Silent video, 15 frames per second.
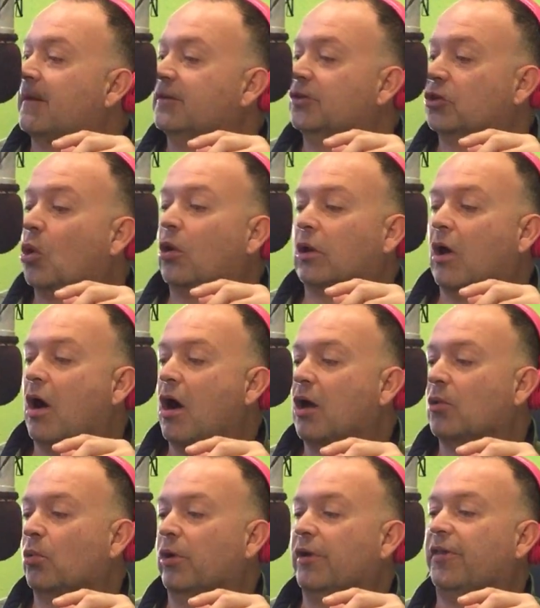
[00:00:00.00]
to go
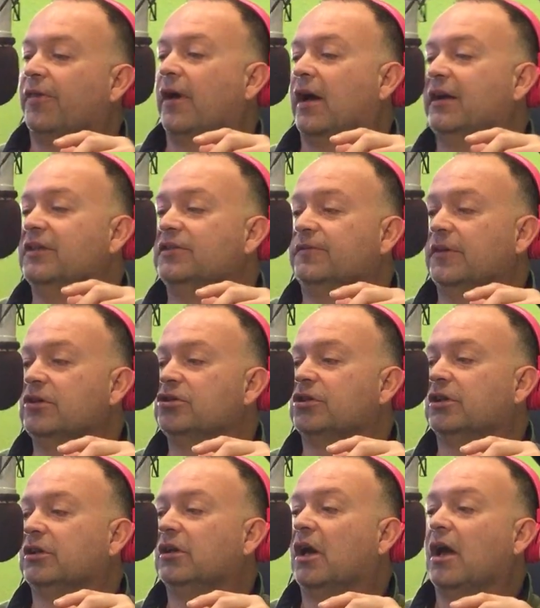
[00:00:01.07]
along with his
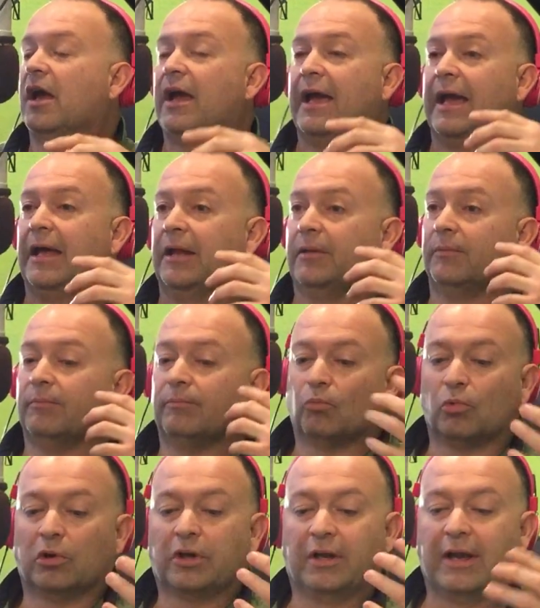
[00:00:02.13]
vision. And
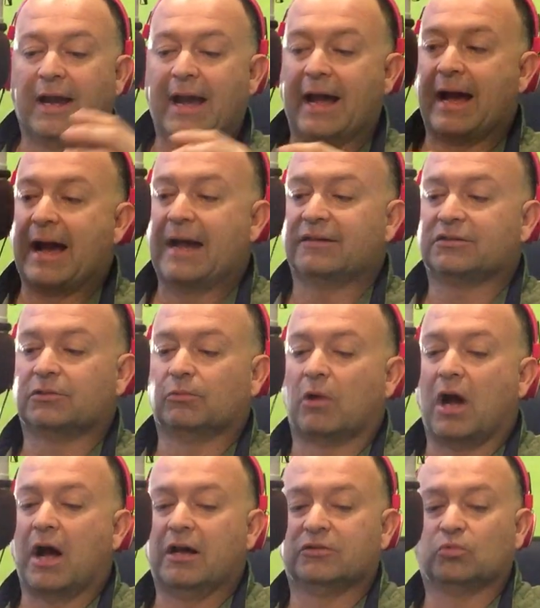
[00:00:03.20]
we're going to ask
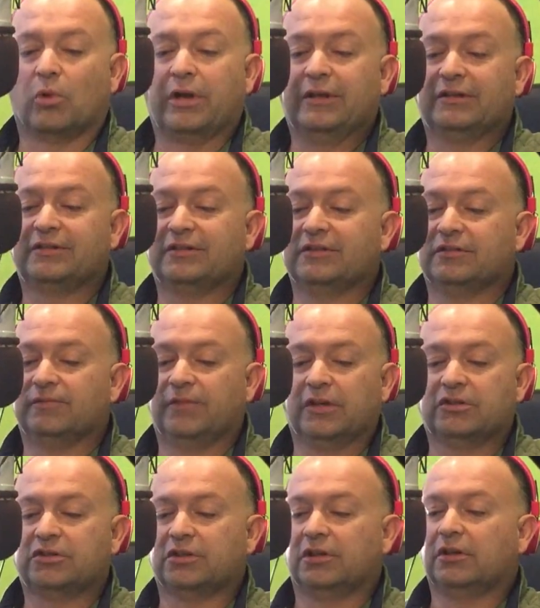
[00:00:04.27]
Raz what is his
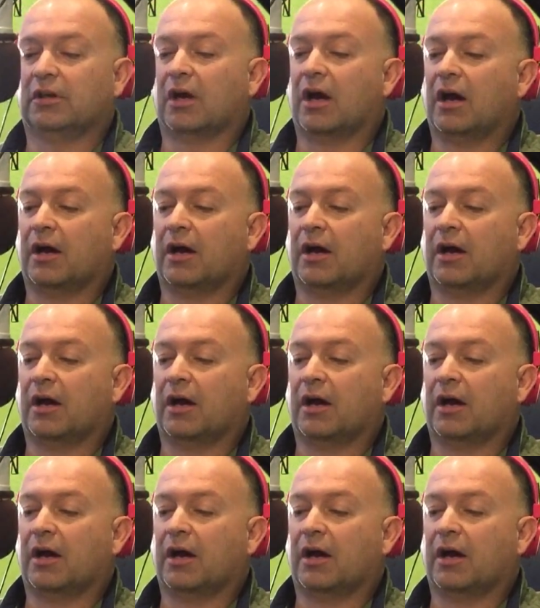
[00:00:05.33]
vision,